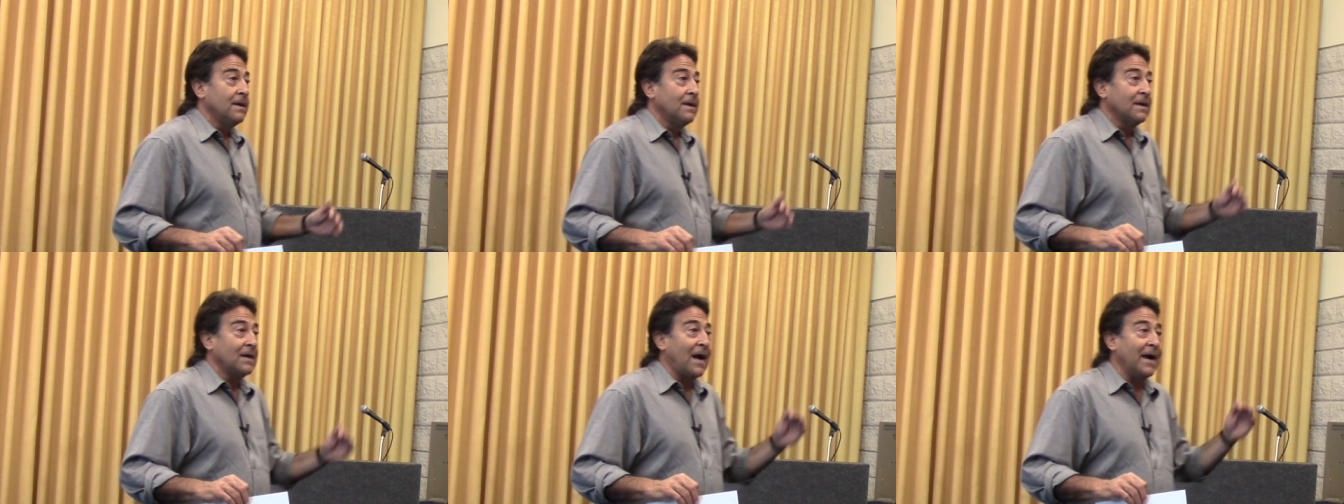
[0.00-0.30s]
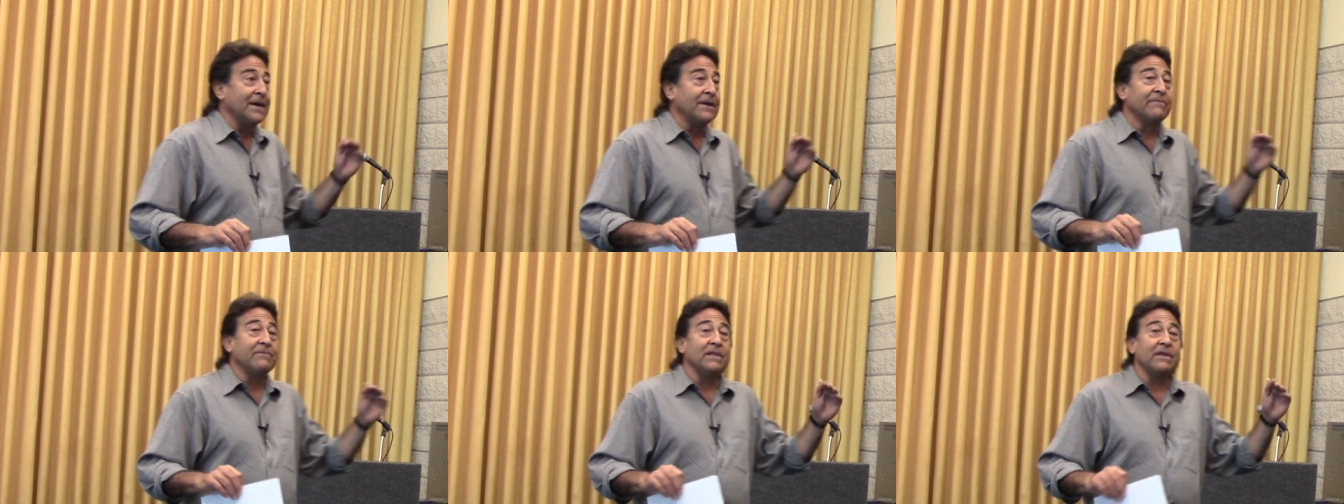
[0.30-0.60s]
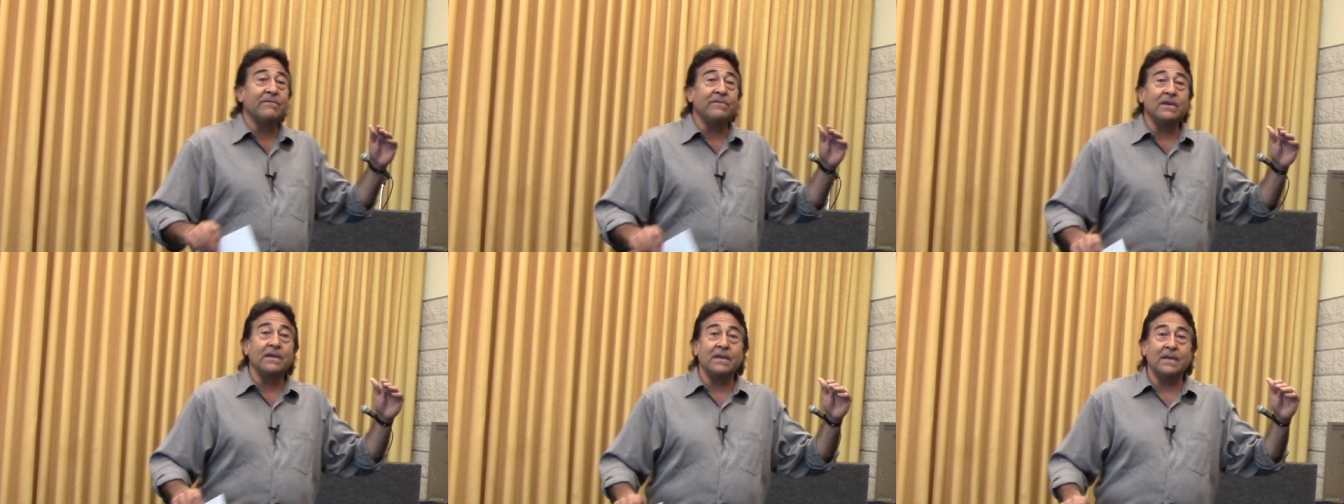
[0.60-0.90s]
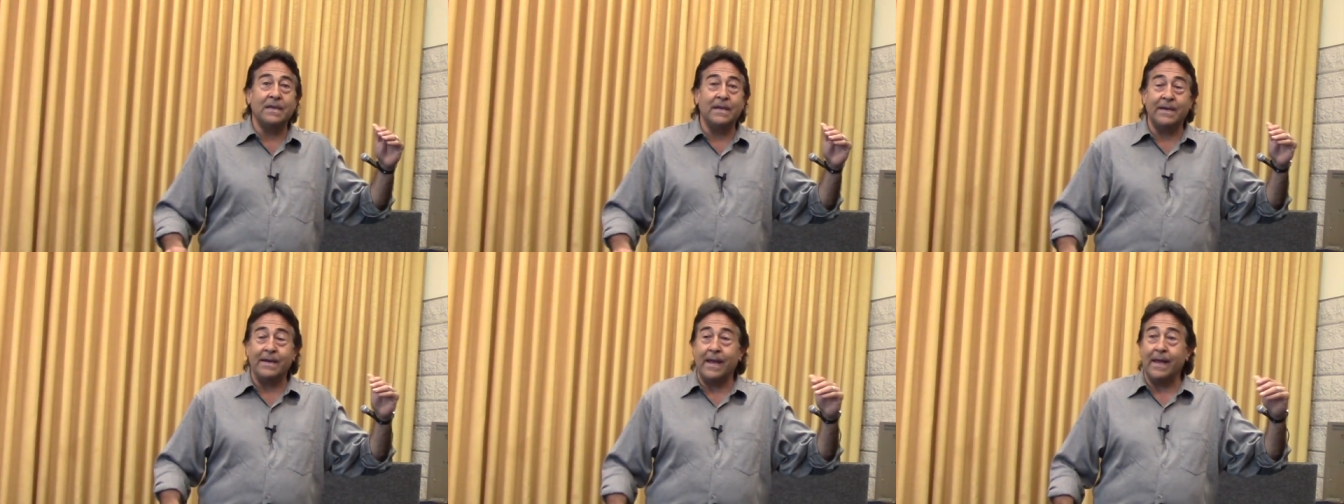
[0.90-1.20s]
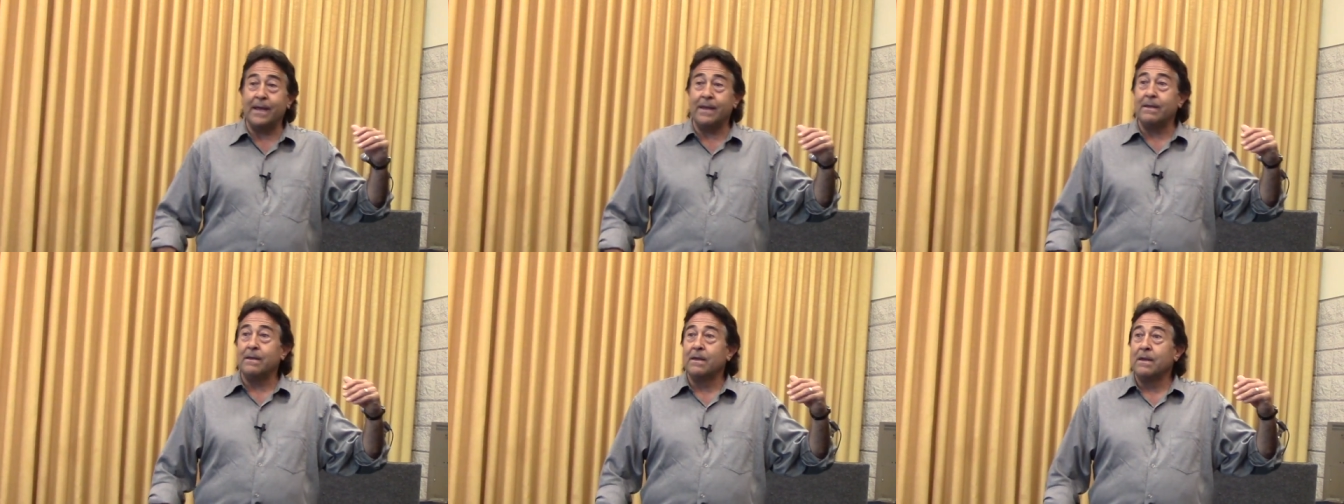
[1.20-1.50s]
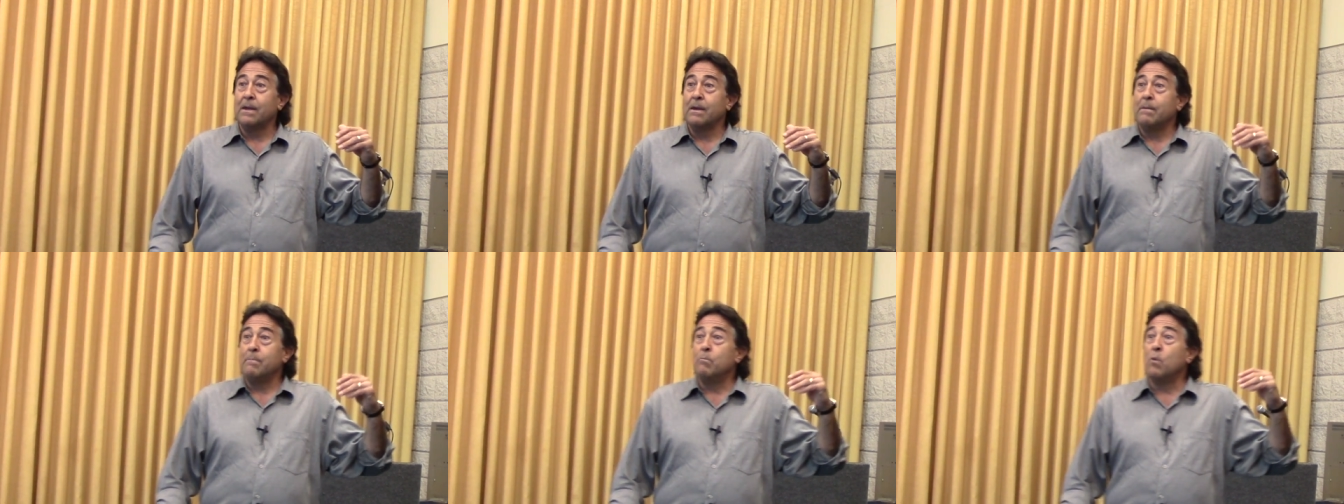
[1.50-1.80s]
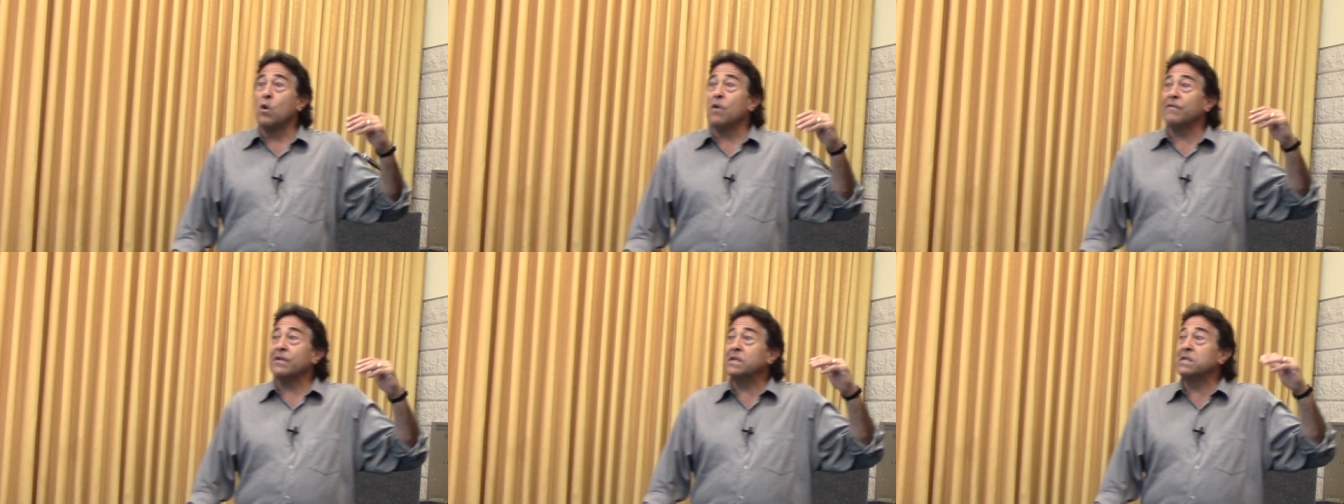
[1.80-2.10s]
kind of living in a
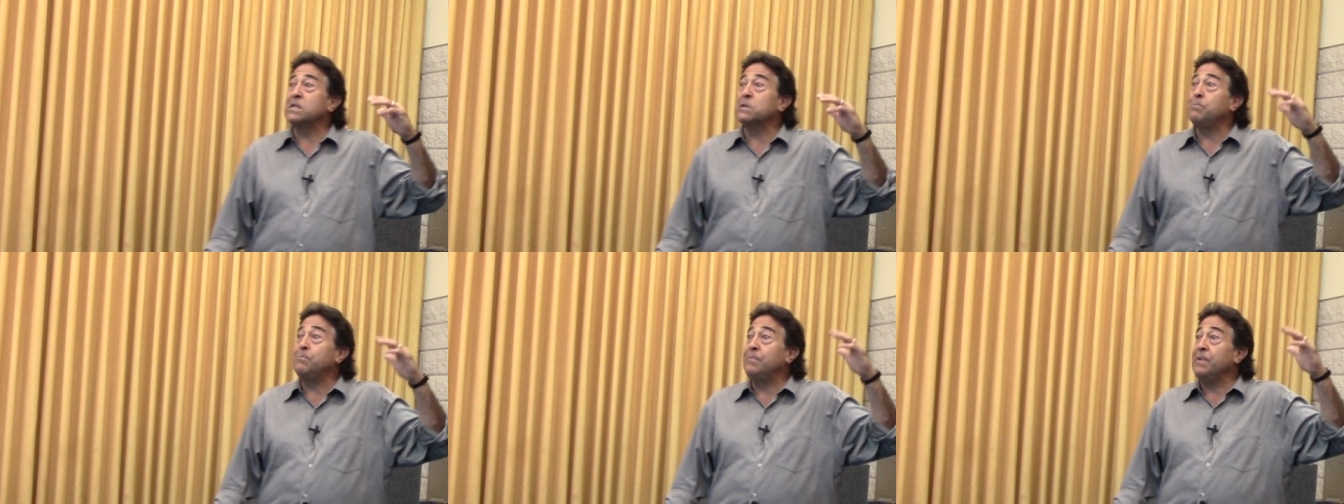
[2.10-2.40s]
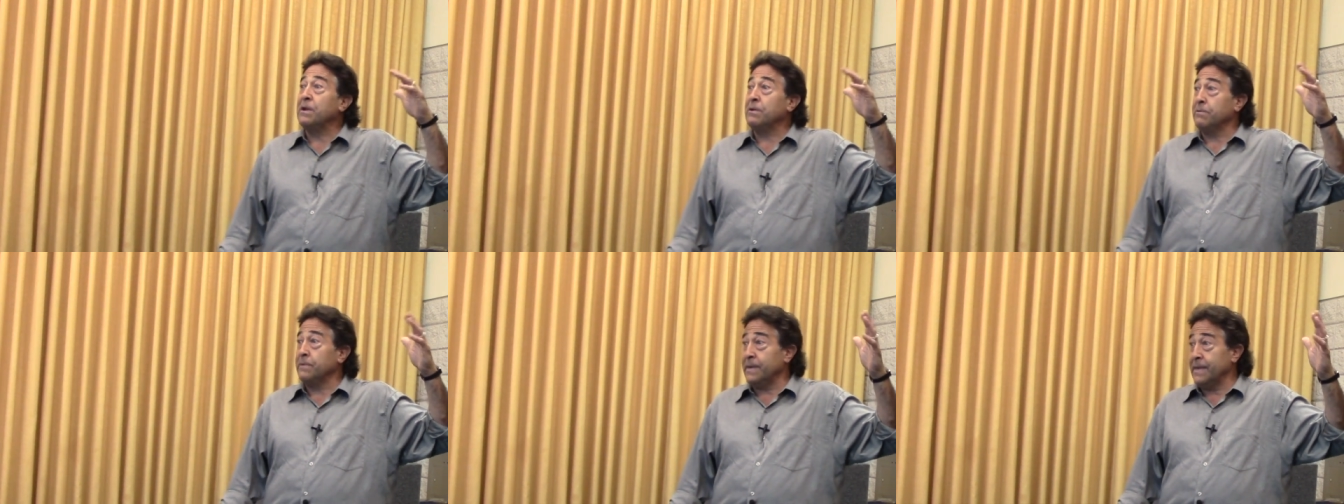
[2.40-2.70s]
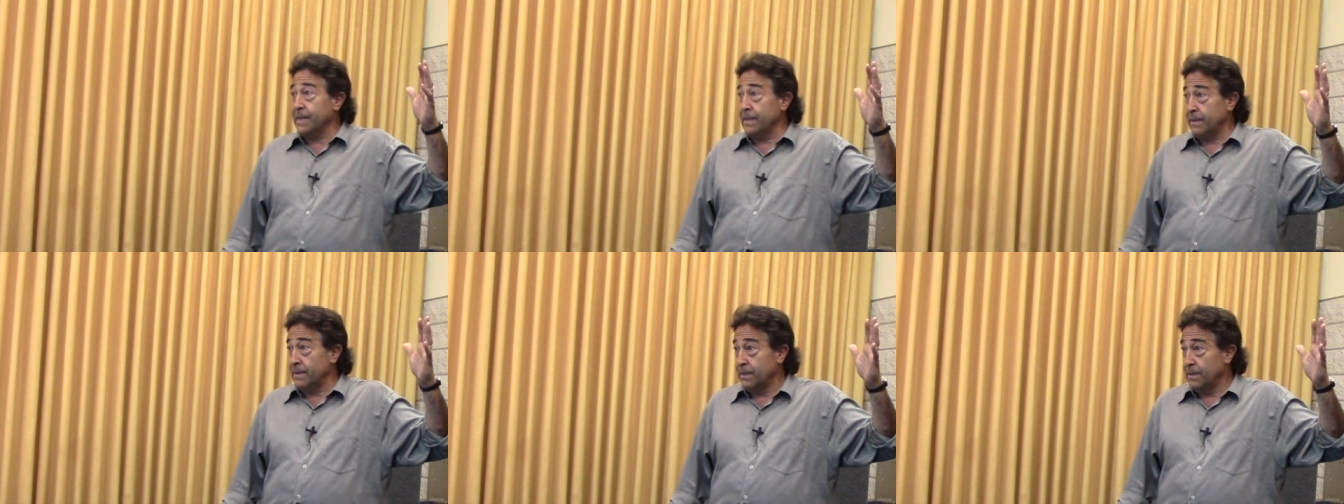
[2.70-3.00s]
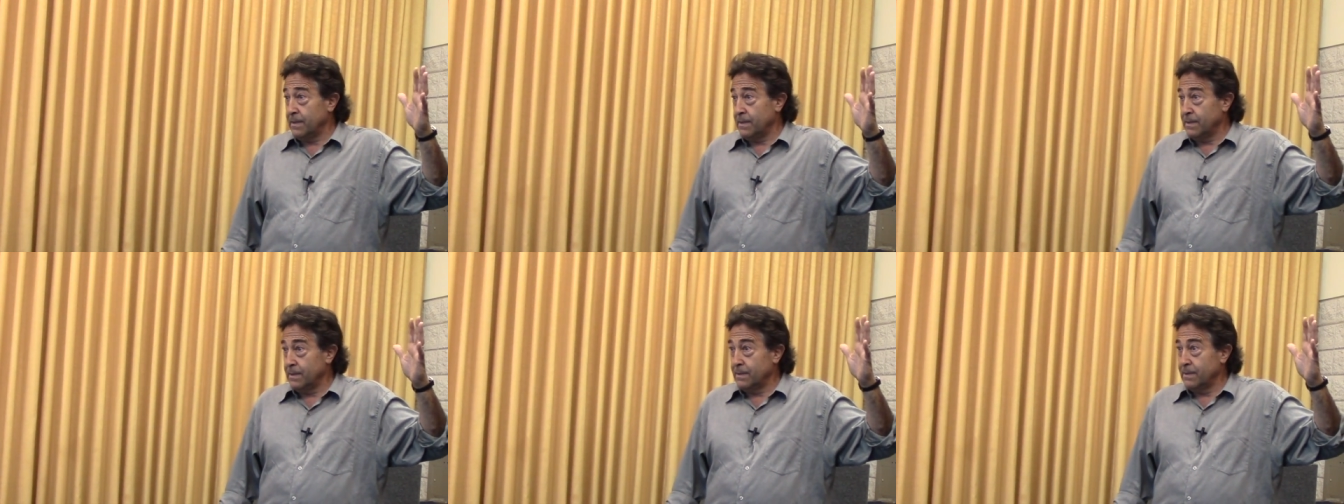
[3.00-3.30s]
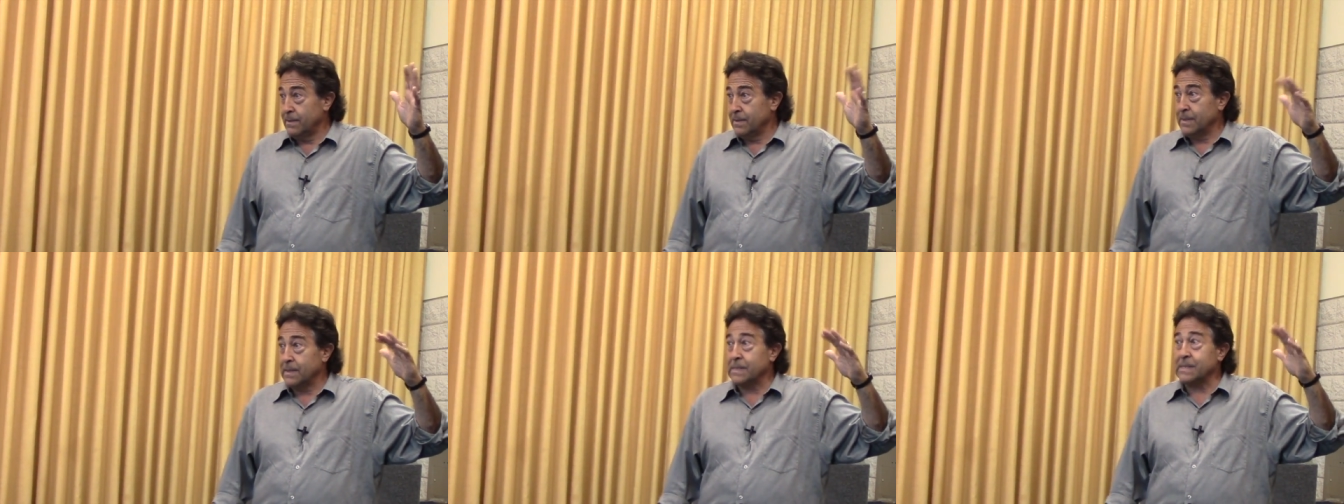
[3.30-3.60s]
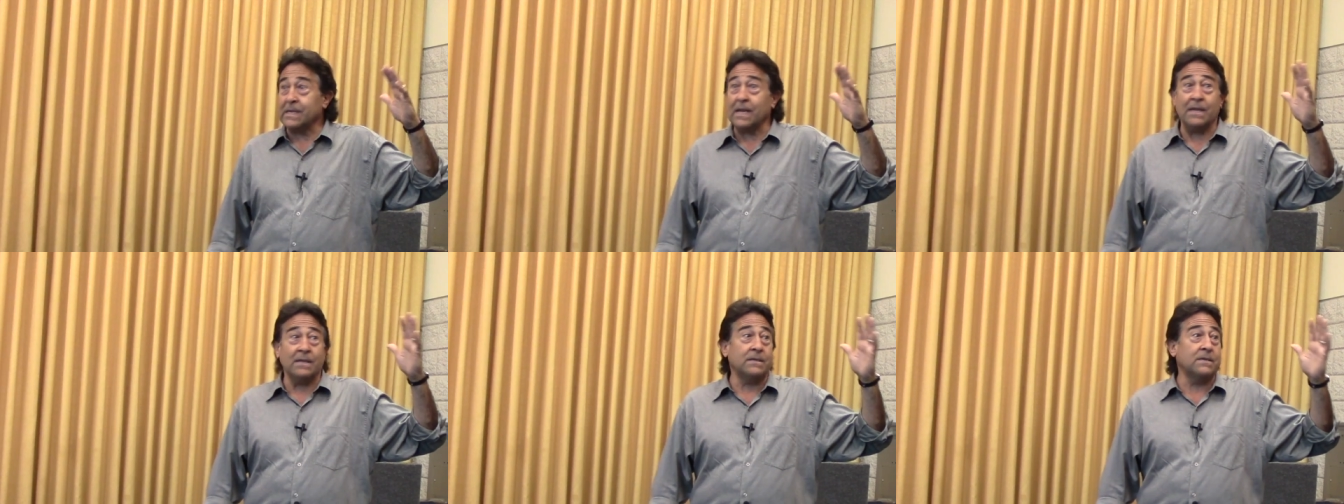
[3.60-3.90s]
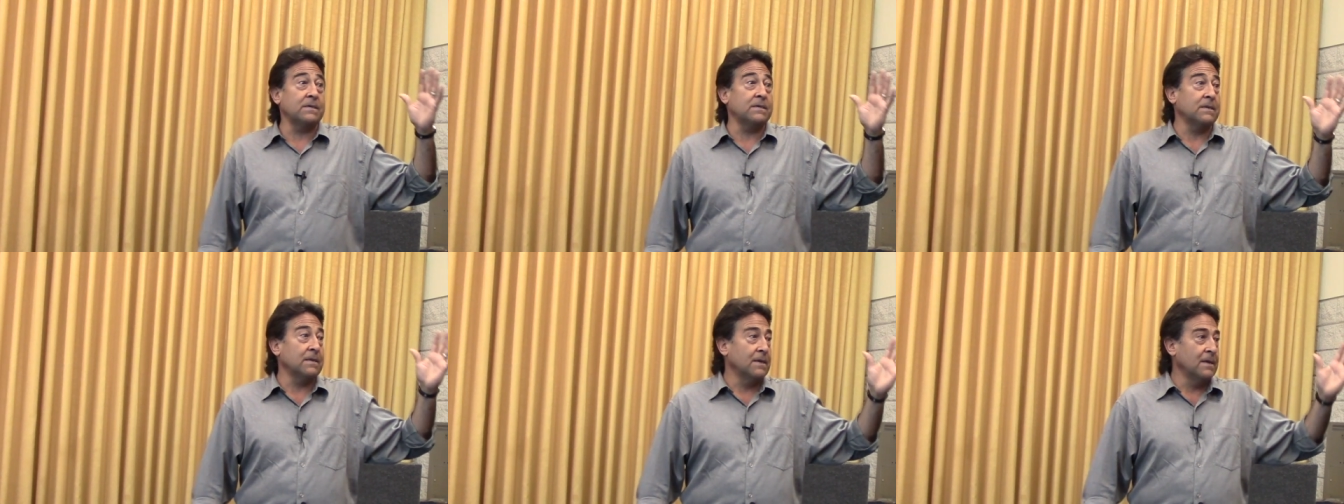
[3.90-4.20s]
more of a spirited
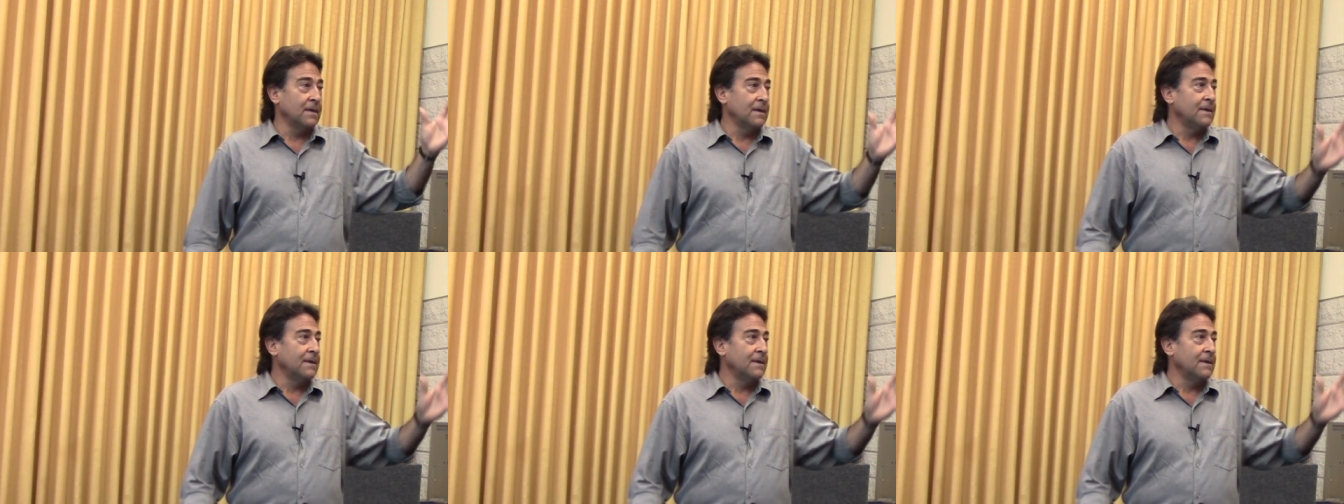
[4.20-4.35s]
sense,